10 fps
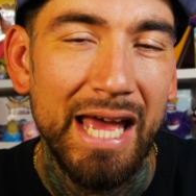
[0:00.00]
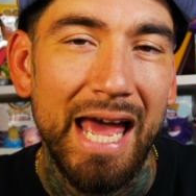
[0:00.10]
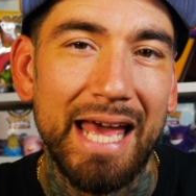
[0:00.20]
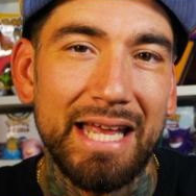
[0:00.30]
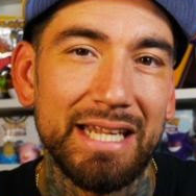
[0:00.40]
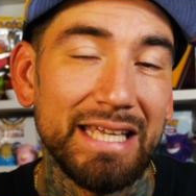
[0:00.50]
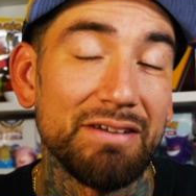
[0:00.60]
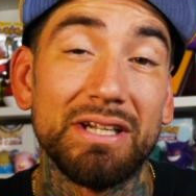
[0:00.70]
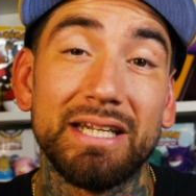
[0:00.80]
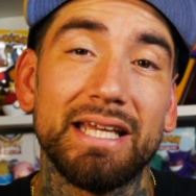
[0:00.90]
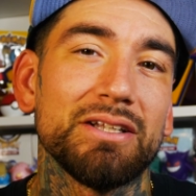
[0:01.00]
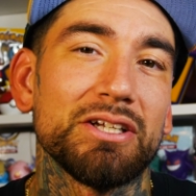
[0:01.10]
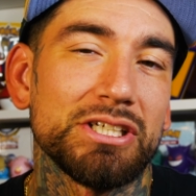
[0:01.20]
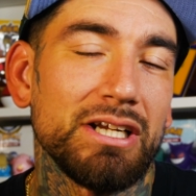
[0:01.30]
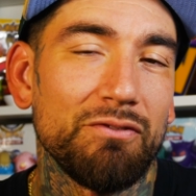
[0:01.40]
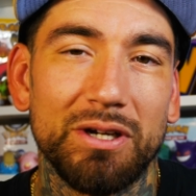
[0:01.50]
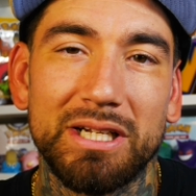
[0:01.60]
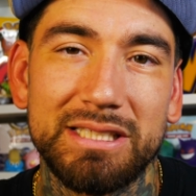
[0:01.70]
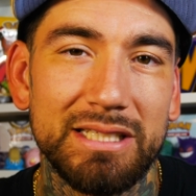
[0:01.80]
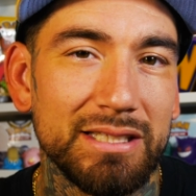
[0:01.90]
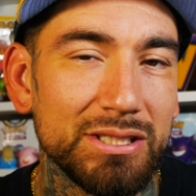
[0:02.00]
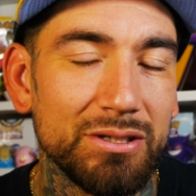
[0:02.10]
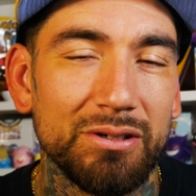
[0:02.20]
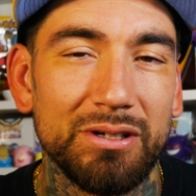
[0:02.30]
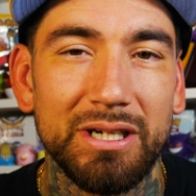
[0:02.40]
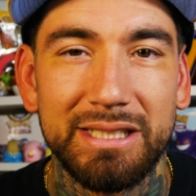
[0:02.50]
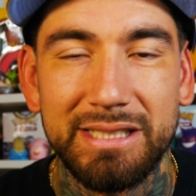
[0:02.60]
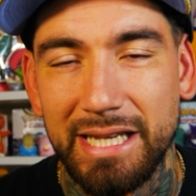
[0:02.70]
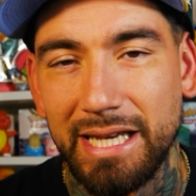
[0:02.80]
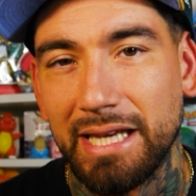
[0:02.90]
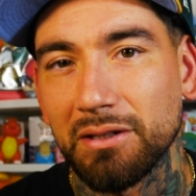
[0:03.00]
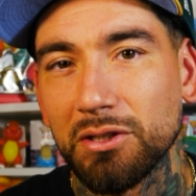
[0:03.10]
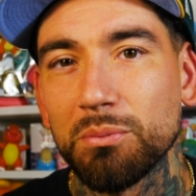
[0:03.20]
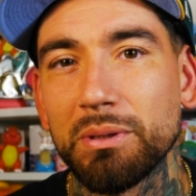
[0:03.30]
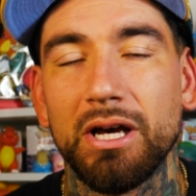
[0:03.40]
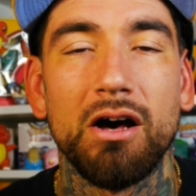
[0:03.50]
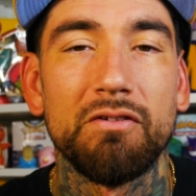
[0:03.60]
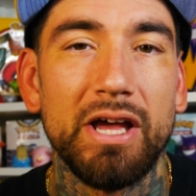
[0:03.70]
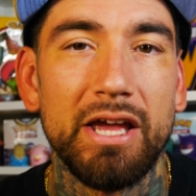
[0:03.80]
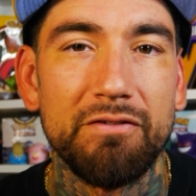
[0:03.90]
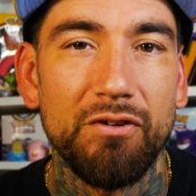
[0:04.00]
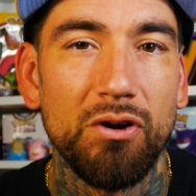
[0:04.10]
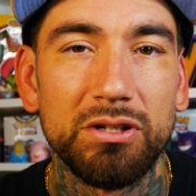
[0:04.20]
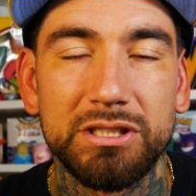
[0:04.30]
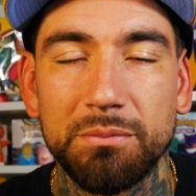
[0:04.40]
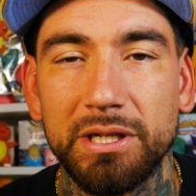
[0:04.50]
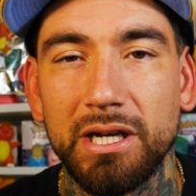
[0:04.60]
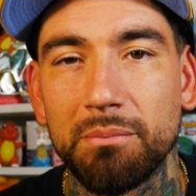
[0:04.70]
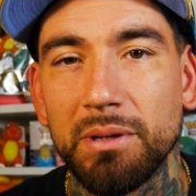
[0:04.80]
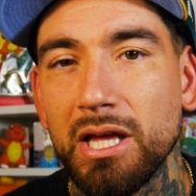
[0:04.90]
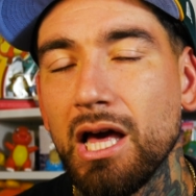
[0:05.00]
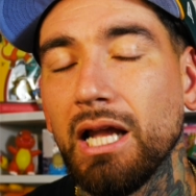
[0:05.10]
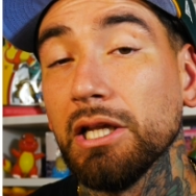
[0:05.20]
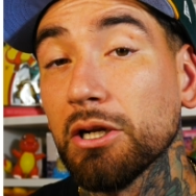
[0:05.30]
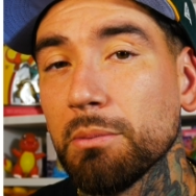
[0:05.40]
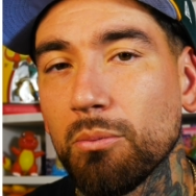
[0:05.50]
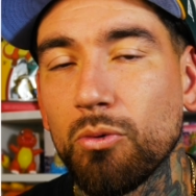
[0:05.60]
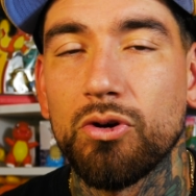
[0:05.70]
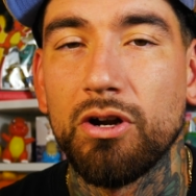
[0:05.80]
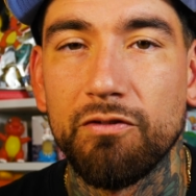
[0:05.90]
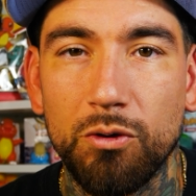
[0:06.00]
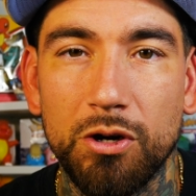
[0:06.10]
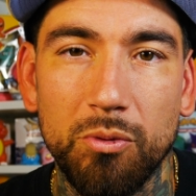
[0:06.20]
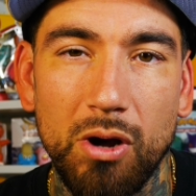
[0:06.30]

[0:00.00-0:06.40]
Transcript: and even in English, if we're going to see this card take a little bit of a fall to become a little bit more affordable.